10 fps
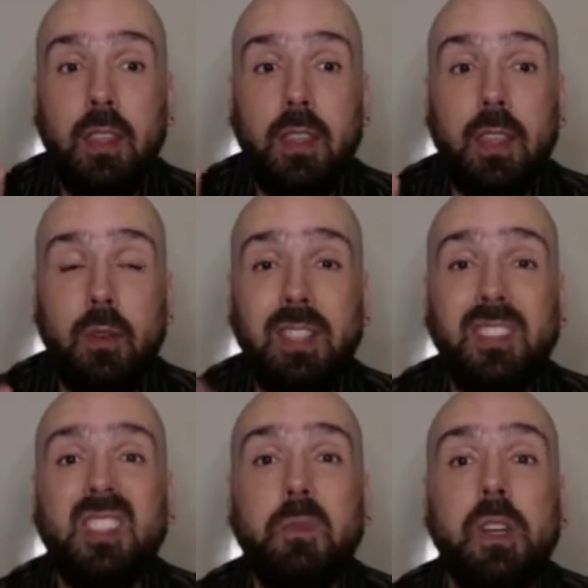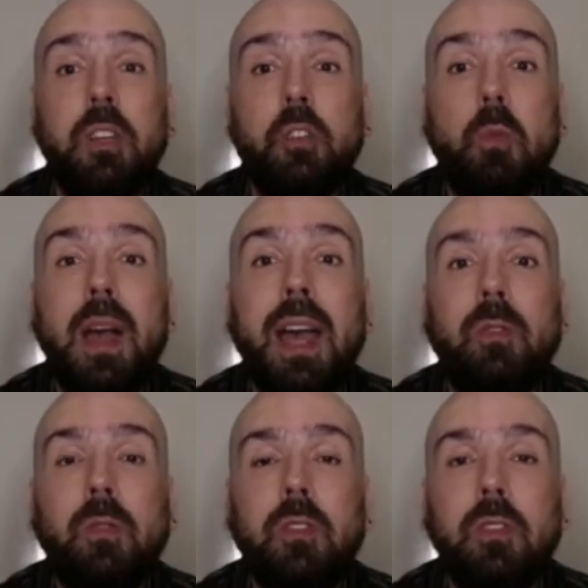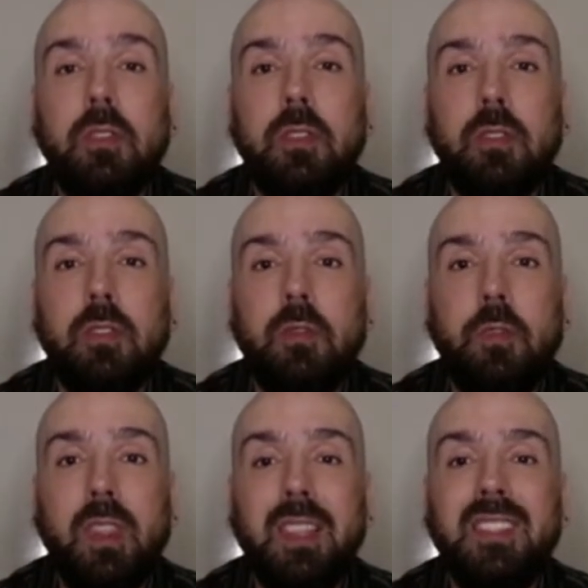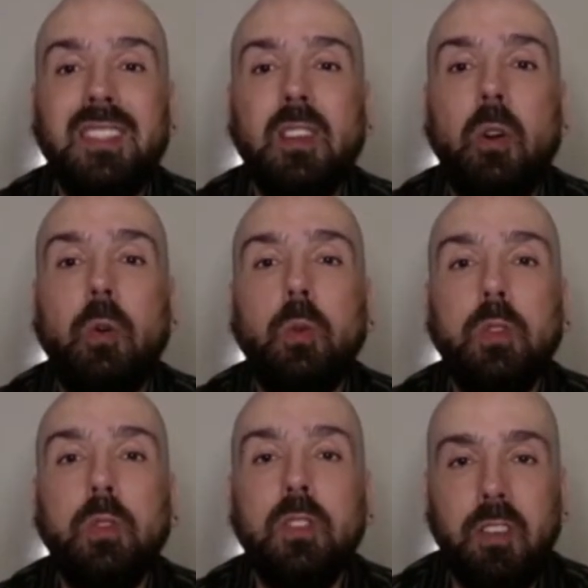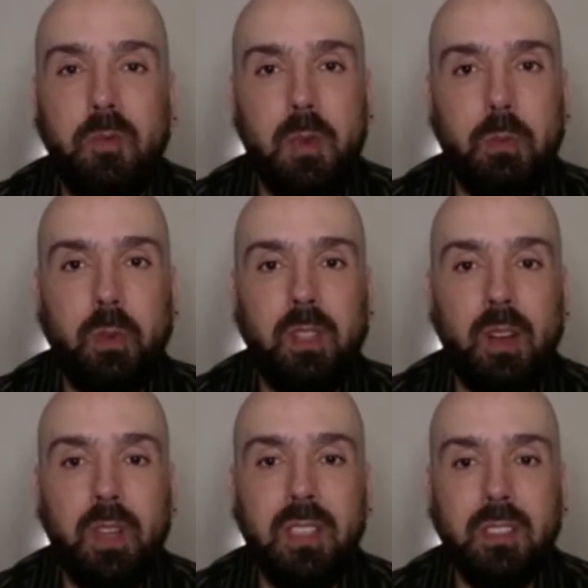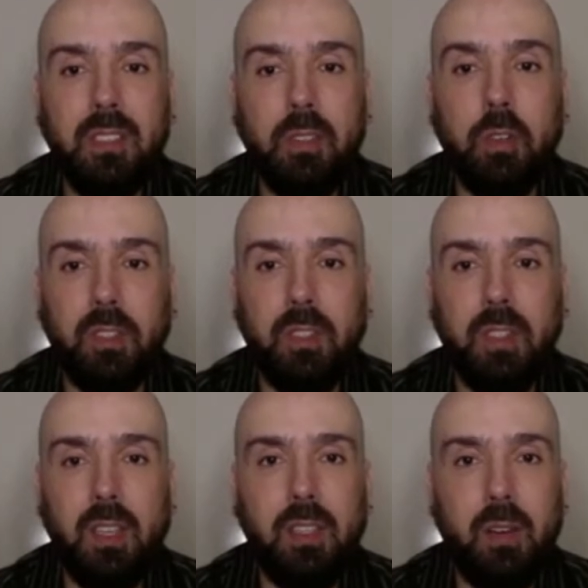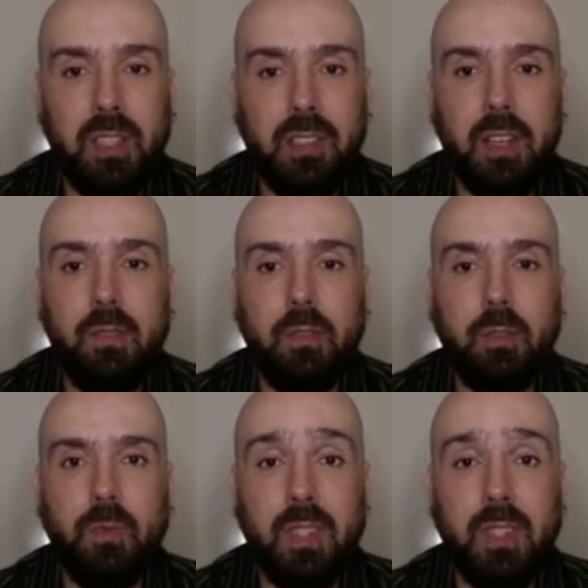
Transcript: There is a spiritual battle for the souls of people. There is good and there is an evil.